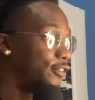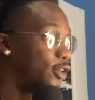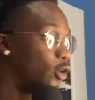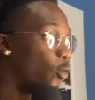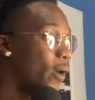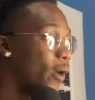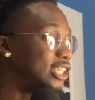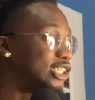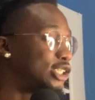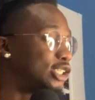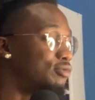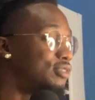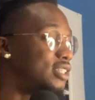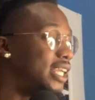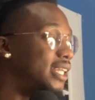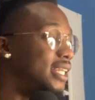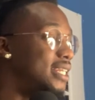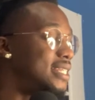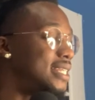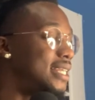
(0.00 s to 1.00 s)
the Western
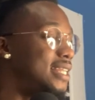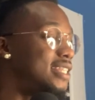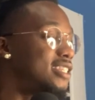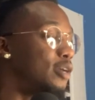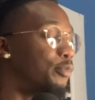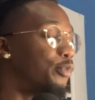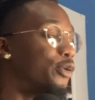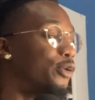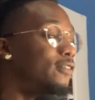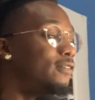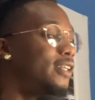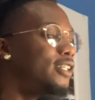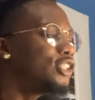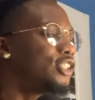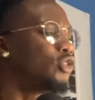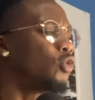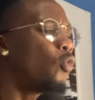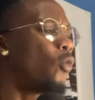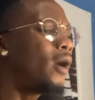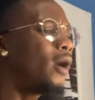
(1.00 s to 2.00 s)
tendency to
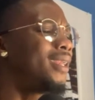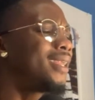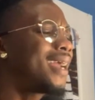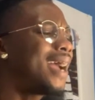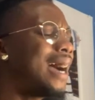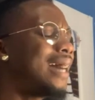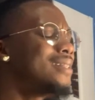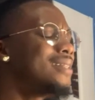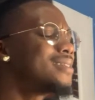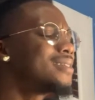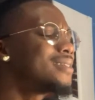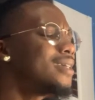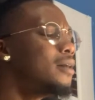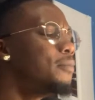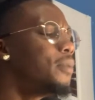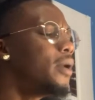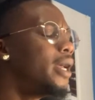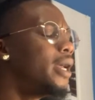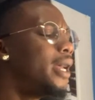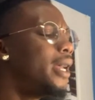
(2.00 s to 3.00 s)
privilege one
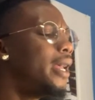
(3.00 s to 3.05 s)
concept